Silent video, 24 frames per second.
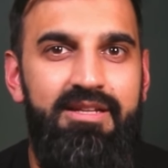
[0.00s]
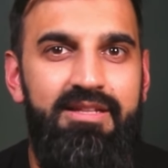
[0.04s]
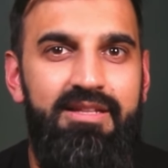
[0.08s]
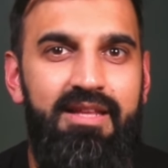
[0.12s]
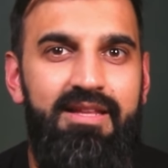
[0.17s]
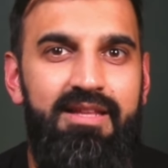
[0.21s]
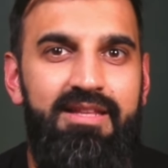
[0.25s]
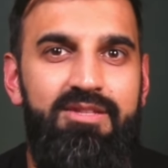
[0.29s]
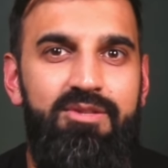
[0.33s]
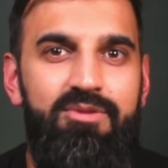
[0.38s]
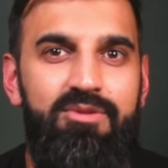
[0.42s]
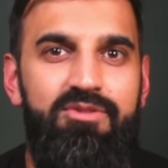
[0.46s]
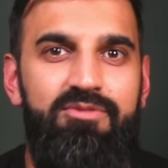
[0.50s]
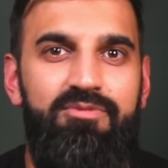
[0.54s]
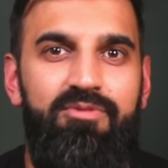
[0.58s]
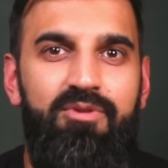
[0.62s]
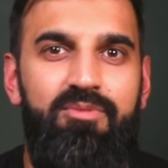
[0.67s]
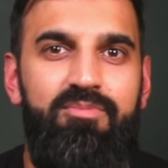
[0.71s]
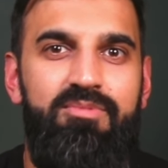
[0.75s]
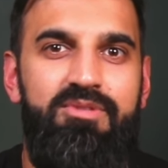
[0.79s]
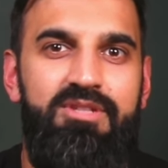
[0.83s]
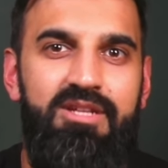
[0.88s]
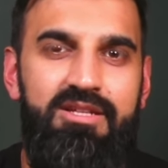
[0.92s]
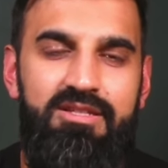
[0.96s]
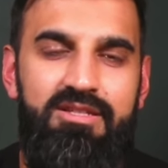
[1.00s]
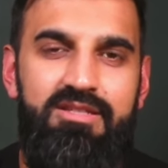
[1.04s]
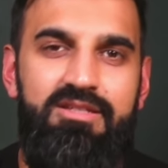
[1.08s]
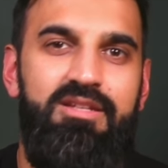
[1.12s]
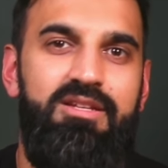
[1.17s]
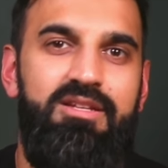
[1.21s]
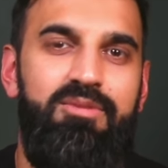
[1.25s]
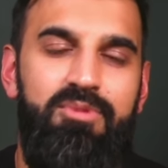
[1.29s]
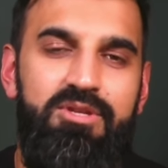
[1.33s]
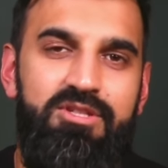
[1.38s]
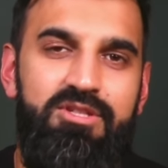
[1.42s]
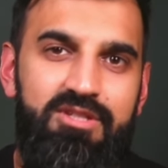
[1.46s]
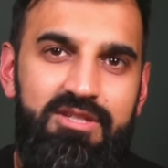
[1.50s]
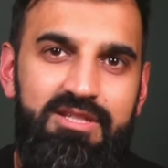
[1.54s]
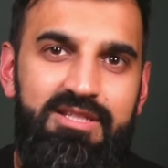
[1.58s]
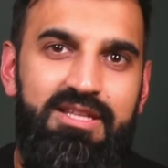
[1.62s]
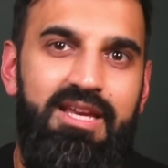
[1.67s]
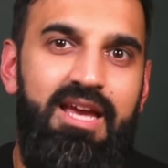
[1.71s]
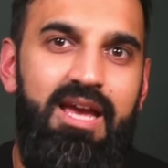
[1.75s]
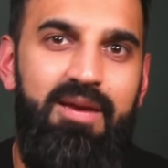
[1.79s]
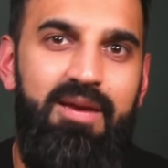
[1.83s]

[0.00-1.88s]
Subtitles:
Now, this was from Jin's study, which just came